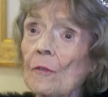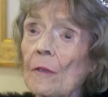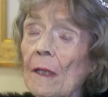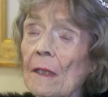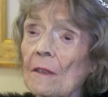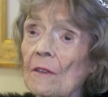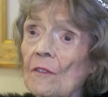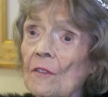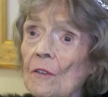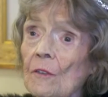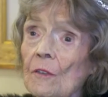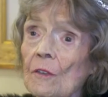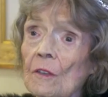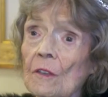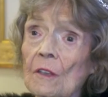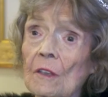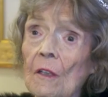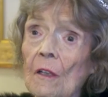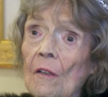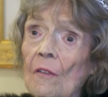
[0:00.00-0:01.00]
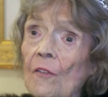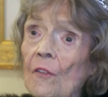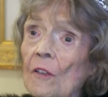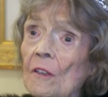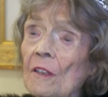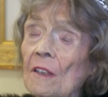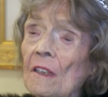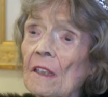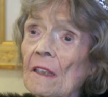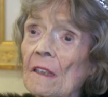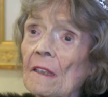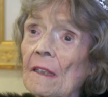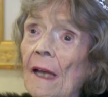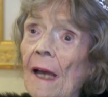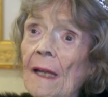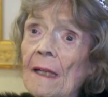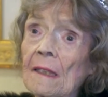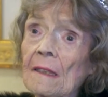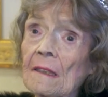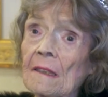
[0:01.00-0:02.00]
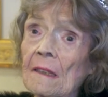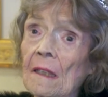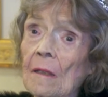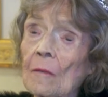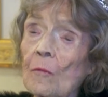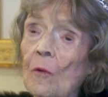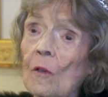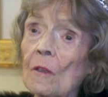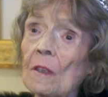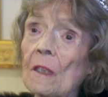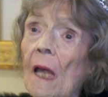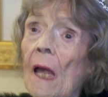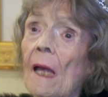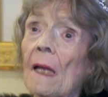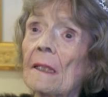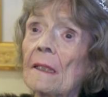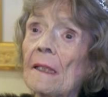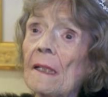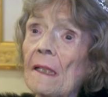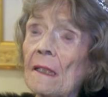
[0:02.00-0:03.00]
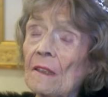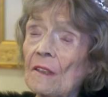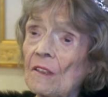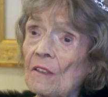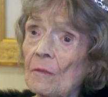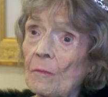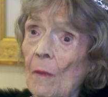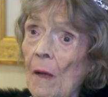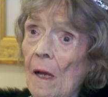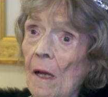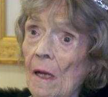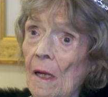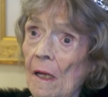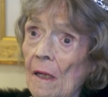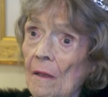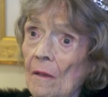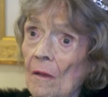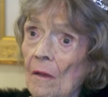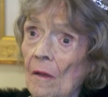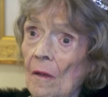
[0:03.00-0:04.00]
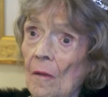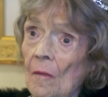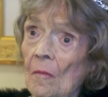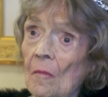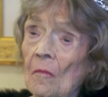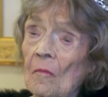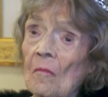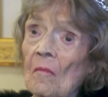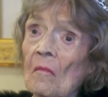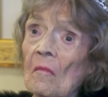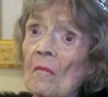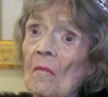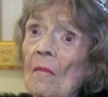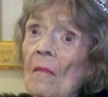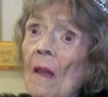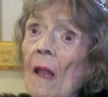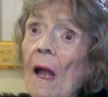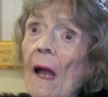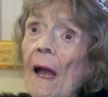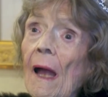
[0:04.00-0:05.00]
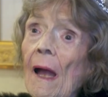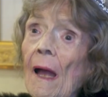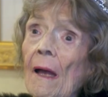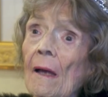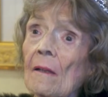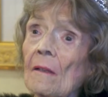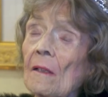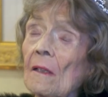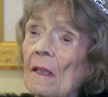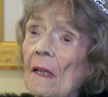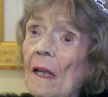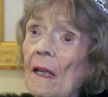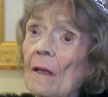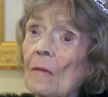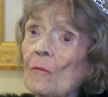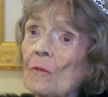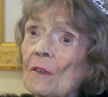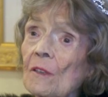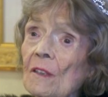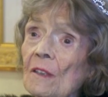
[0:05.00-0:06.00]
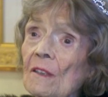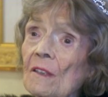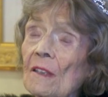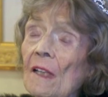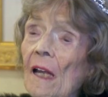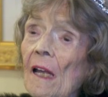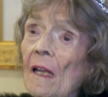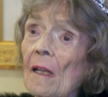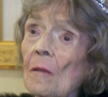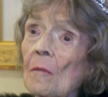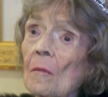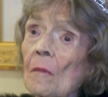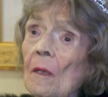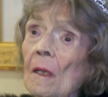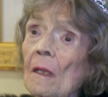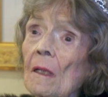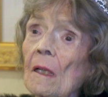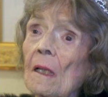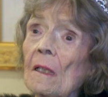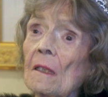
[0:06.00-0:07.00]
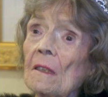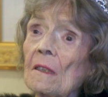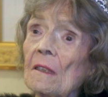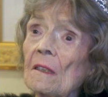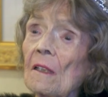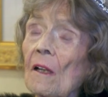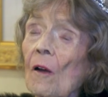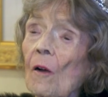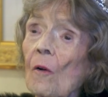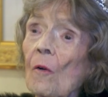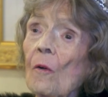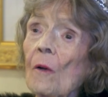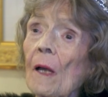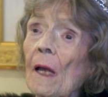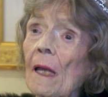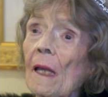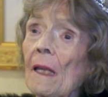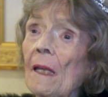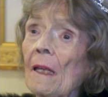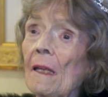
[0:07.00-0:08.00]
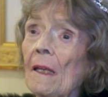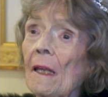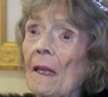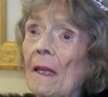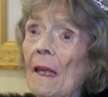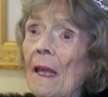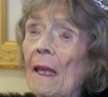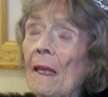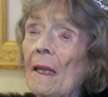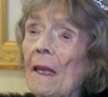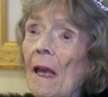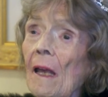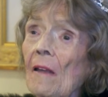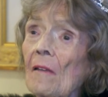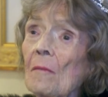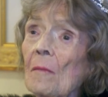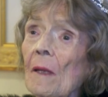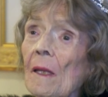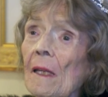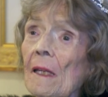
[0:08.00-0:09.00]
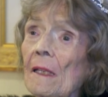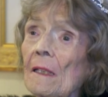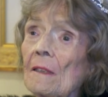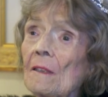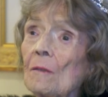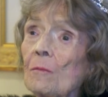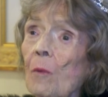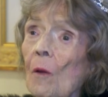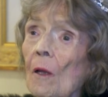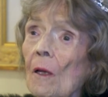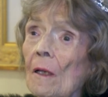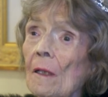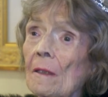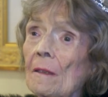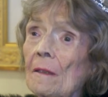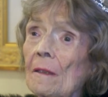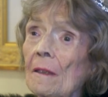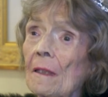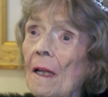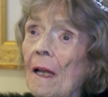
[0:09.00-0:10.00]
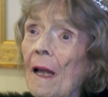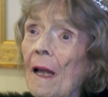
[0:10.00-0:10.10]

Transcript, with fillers: transfusion, so the first thing daddy said was, test mine. And it was the same. So he, he gave me his blood,